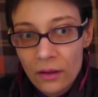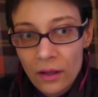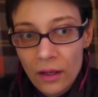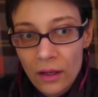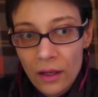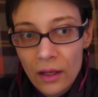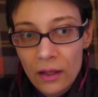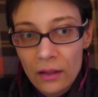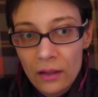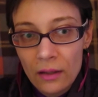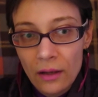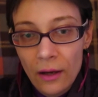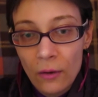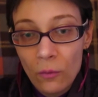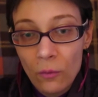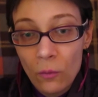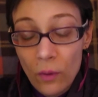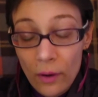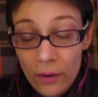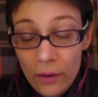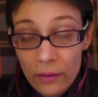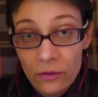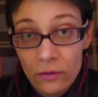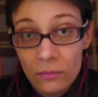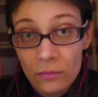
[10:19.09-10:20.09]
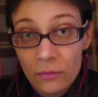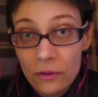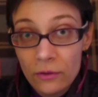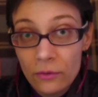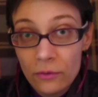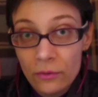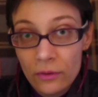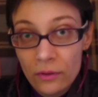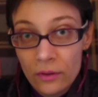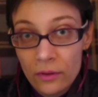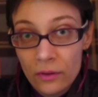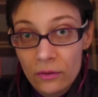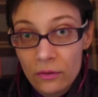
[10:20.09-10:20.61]
And I want to be
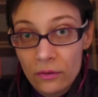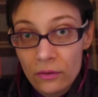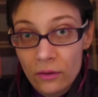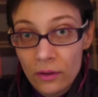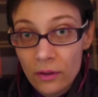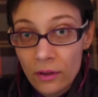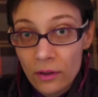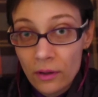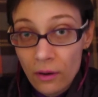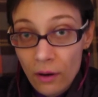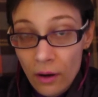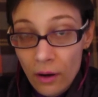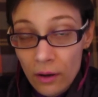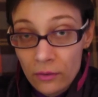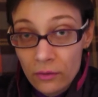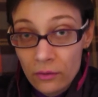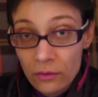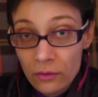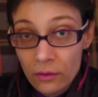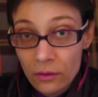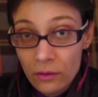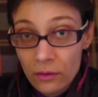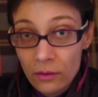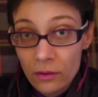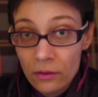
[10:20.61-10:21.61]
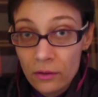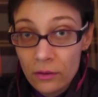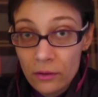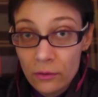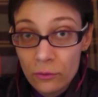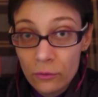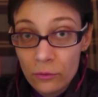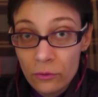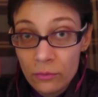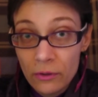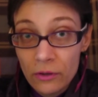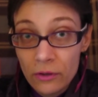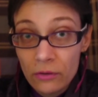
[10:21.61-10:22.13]
doing this on a constant and
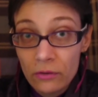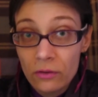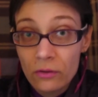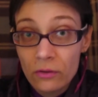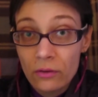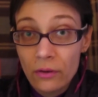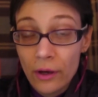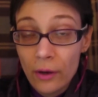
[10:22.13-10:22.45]
continuous basis.